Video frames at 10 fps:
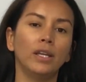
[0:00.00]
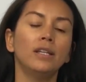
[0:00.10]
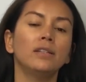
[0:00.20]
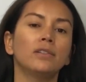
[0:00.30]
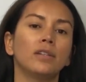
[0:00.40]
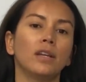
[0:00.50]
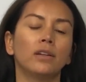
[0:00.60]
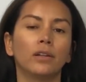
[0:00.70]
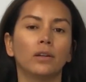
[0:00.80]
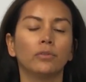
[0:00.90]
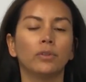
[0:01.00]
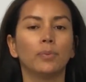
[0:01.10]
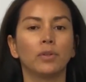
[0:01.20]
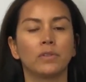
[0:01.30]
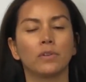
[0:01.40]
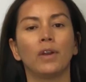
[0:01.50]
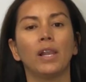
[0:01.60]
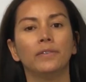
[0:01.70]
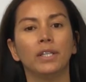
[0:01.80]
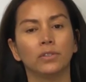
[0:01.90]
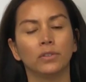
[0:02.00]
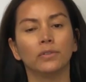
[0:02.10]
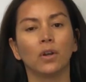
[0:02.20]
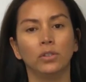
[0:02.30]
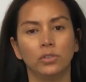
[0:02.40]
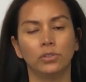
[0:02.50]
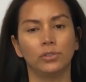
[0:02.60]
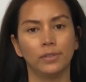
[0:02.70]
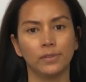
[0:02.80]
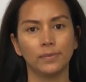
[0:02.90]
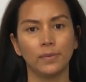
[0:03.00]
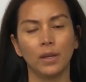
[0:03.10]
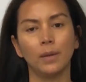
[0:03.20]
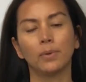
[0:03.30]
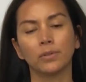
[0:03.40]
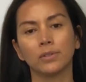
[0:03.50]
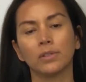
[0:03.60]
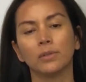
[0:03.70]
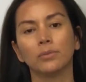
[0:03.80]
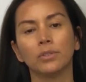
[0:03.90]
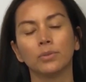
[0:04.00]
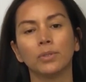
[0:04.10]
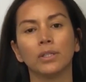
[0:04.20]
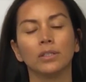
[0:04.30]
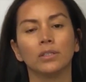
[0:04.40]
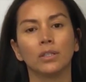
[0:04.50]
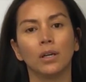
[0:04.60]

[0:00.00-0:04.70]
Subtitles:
initiator of the process of elevation of consciousness, a process in which we can